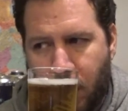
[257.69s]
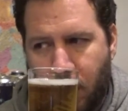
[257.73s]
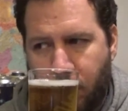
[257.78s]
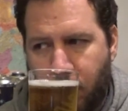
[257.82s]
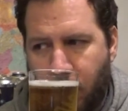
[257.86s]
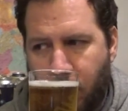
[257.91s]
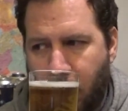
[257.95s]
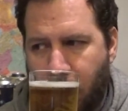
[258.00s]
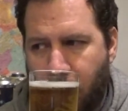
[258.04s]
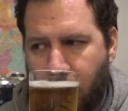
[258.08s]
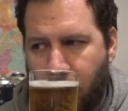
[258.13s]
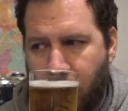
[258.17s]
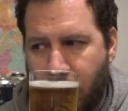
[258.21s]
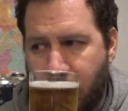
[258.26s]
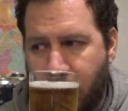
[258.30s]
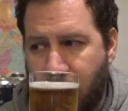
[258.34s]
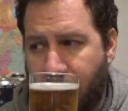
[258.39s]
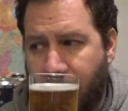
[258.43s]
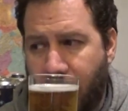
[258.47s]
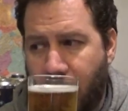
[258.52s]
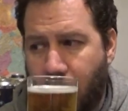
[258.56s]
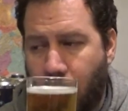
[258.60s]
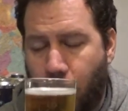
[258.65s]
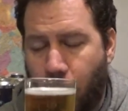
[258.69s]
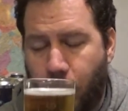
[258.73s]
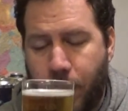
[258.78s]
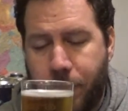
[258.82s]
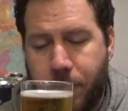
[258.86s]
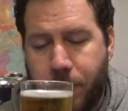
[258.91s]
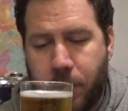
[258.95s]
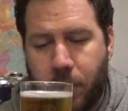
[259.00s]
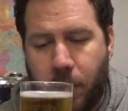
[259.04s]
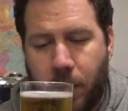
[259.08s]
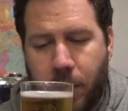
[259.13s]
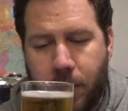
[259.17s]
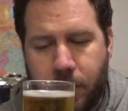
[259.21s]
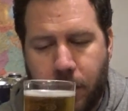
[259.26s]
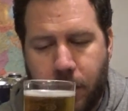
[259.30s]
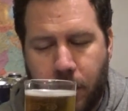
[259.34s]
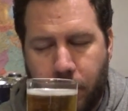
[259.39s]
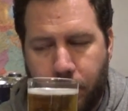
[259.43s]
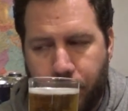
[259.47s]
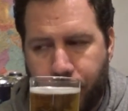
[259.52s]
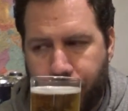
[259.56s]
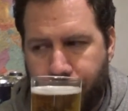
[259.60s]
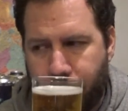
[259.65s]
refreshing. I've only got a website,
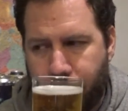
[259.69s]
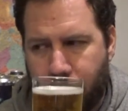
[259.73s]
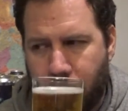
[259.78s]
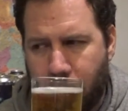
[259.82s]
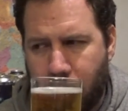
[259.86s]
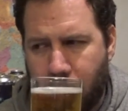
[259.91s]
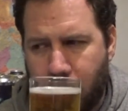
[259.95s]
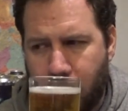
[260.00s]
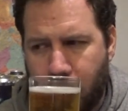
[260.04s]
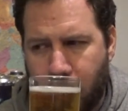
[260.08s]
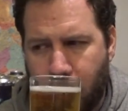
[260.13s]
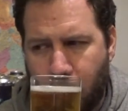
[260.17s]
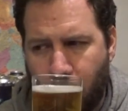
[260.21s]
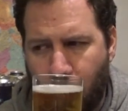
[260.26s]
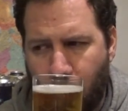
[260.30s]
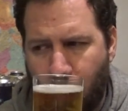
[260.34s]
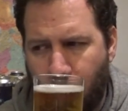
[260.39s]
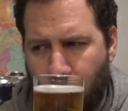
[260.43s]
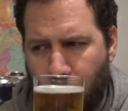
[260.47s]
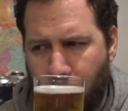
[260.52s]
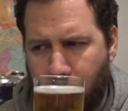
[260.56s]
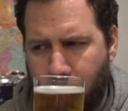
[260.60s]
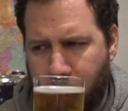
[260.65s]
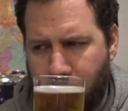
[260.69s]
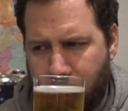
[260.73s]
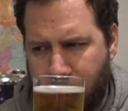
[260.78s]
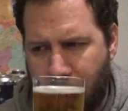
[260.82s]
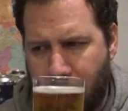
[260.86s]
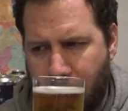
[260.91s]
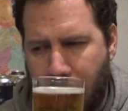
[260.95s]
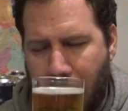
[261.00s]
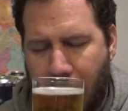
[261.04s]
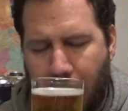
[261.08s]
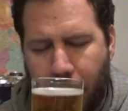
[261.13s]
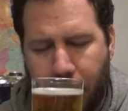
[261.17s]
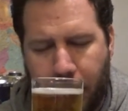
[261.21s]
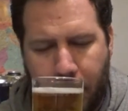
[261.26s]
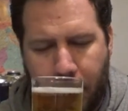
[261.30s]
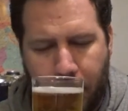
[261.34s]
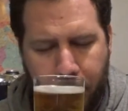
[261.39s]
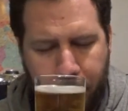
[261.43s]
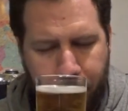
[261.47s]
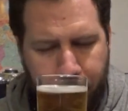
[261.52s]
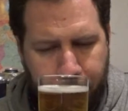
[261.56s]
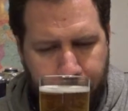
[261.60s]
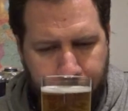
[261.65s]
so we'll see about that.
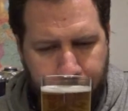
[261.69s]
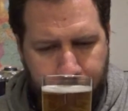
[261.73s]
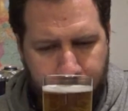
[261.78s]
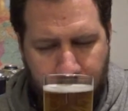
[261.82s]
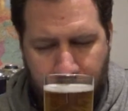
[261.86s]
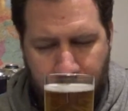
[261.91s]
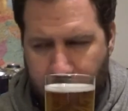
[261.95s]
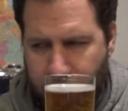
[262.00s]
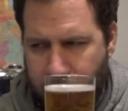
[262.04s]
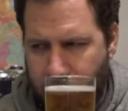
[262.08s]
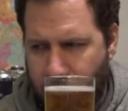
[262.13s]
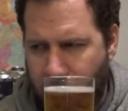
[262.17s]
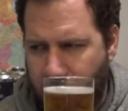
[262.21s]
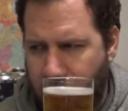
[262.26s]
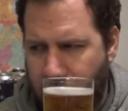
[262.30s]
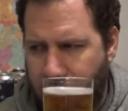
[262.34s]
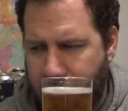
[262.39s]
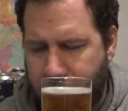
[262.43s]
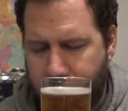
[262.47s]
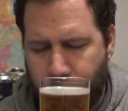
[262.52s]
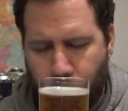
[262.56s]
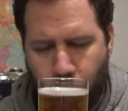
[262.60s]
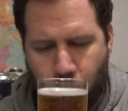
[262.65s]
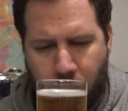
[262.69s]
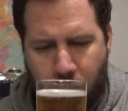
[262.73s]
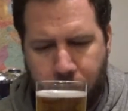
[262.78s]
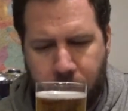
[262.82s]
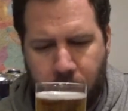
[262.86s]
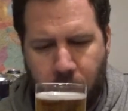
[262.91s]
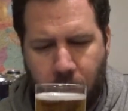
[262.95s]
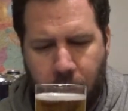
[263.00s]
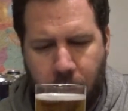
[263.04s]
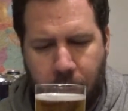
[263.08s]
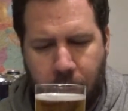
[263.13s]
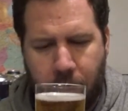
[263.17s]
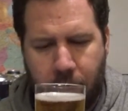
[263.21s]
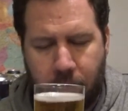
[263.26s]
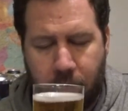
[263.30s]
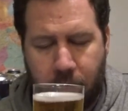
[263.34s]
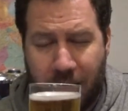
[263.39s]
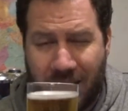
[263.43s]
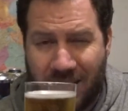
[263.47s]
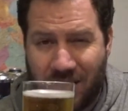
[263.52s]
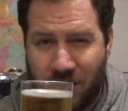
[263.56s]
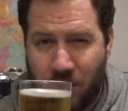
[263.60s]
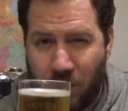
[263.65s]
There's only less website
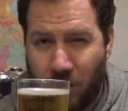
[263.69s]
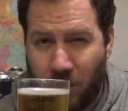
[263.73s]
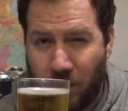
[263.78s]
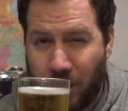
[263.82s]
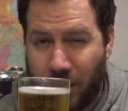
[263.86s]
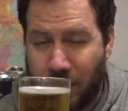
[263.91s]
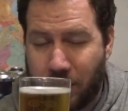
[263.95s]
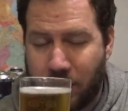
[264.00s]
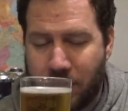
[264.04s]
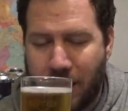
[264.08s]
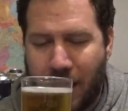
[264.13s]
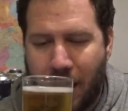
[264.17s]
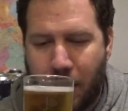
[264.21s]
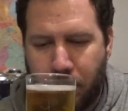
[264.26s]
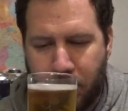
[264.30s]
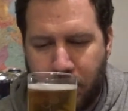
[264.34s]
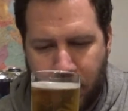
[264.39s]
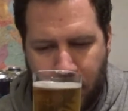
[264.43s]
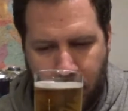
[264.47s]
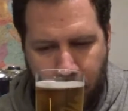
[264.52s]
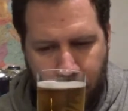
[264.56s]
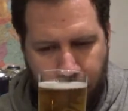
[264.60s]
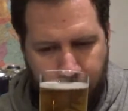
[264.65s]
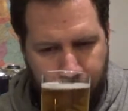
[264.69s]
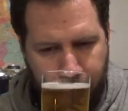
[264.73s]
listed on Untappd, so.